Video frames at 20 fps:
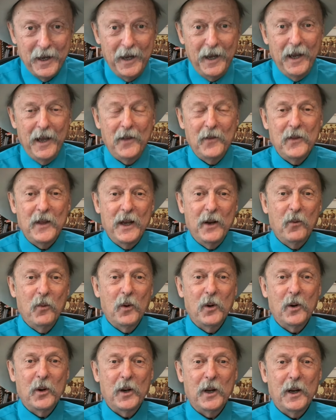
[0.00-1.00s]
and they
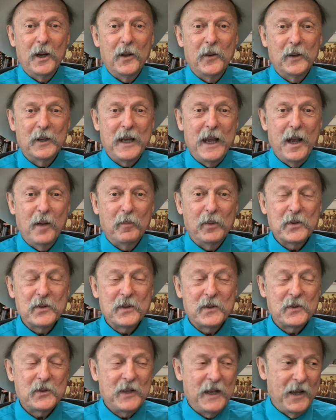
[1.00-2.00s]
were the gamblers
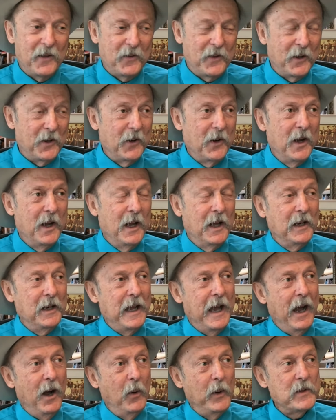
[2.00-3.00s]
that stand there.
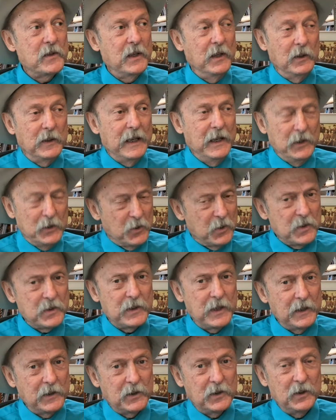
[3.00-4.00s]
Now, it's
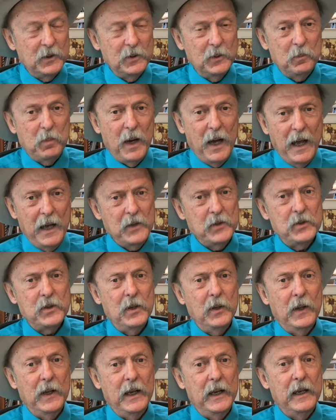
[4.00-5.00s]
interesting to
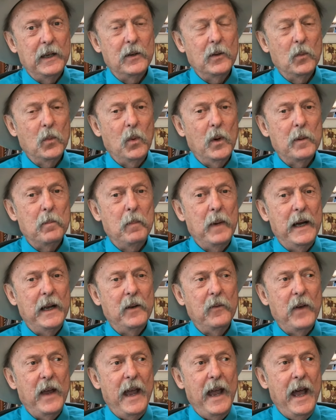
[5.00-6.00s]
postulate what might
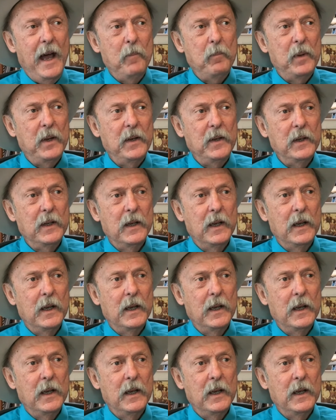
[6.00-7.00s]
have happened
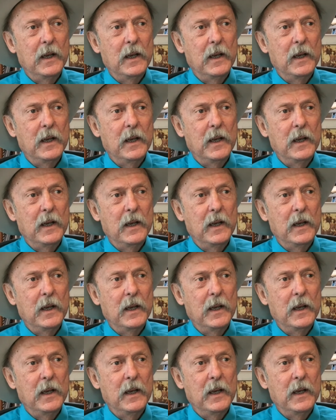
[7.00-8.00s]

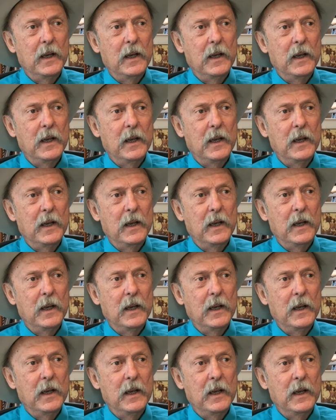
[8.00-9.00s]
mere months later
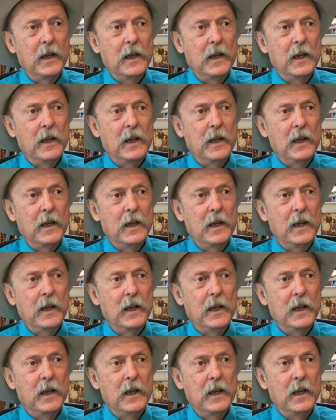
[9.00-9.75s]
on October